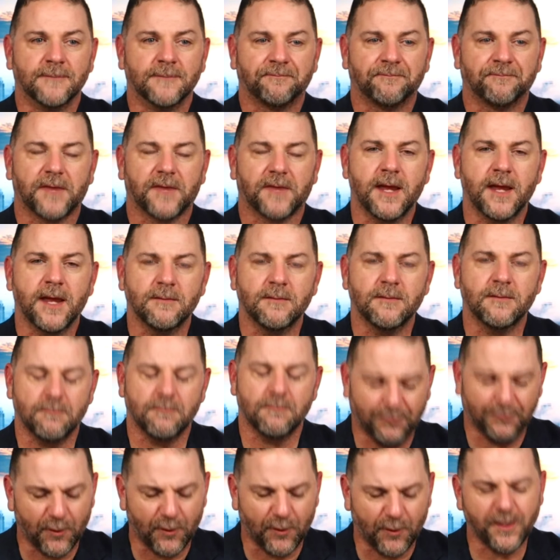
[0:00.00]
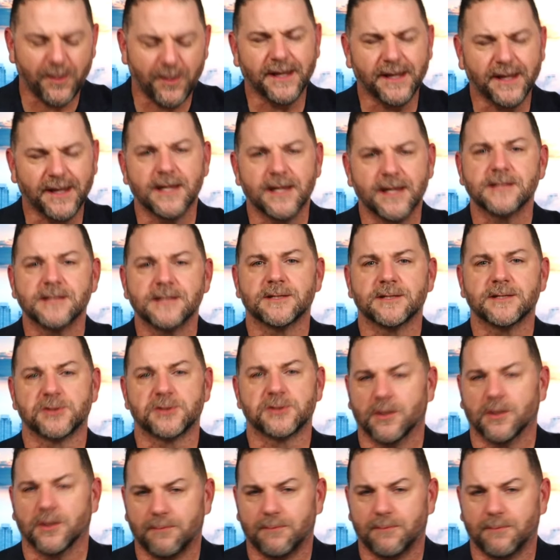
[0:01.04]
And before we get into the
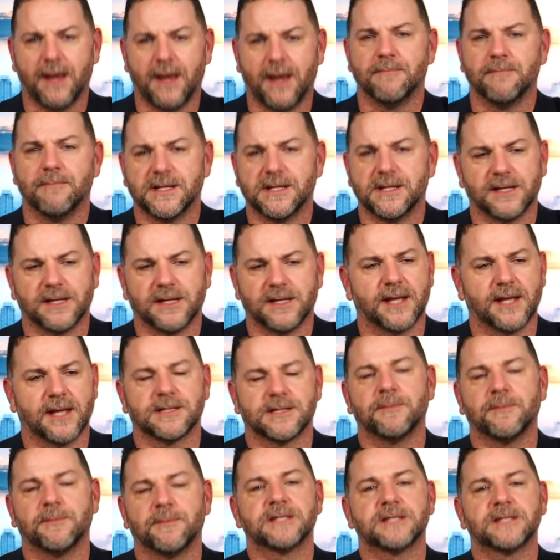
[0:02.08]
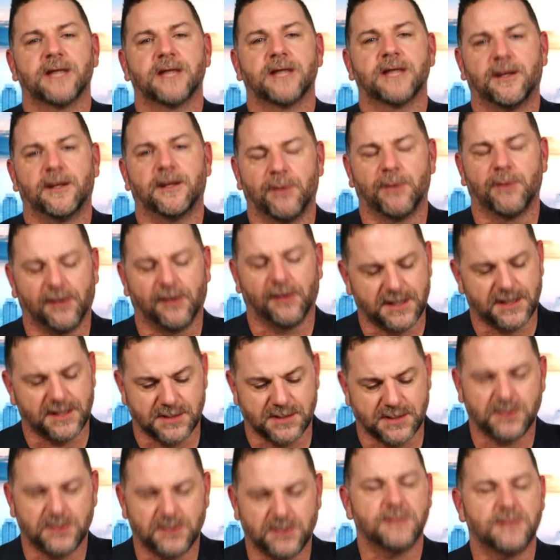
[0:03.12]
show and my amazing guest, and I'm excited to bring our guest
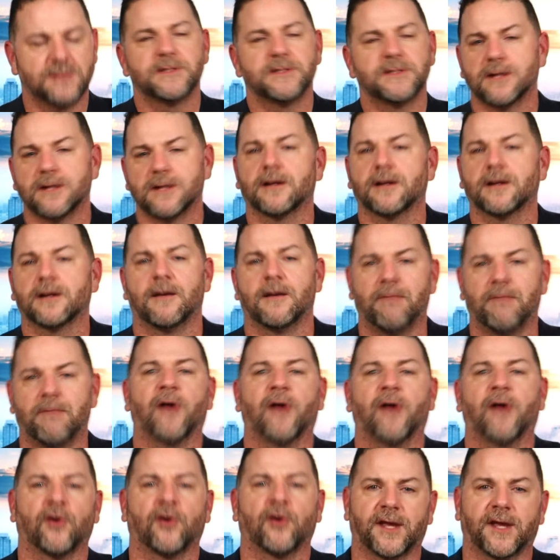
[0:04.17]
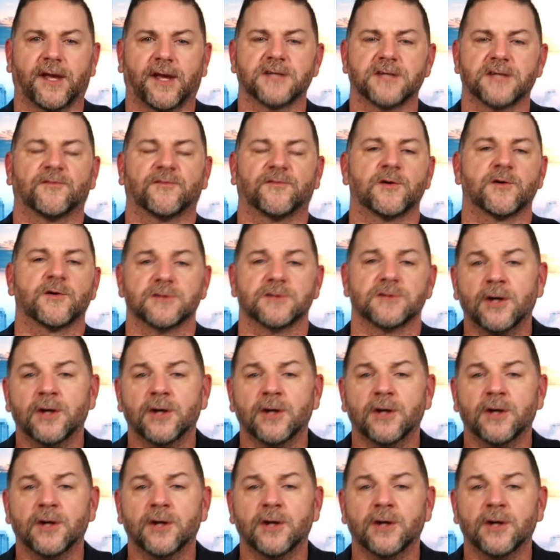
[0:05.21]
on, so let me talk about our guest first.